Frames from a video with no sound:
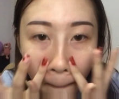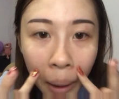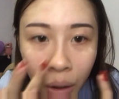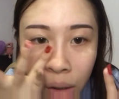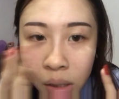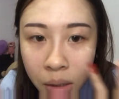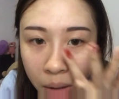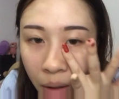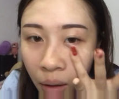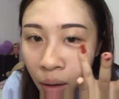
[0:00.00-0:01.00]

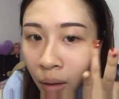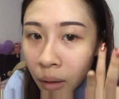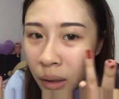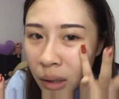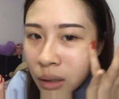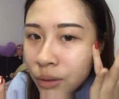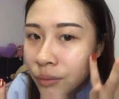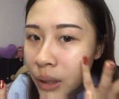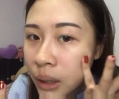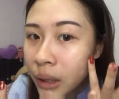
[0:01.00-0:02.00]
Because it's
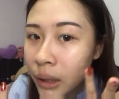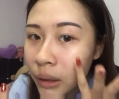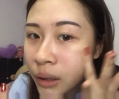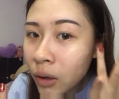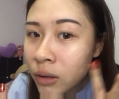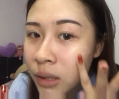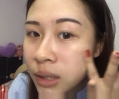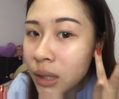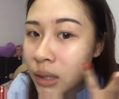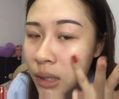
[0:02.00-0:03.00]
really, the
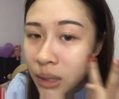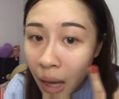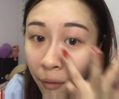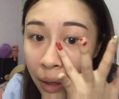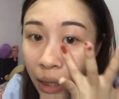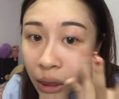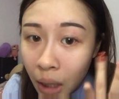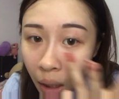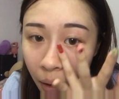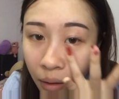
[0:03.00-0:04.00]
consistency is like really
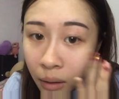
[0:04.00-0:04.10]
thick.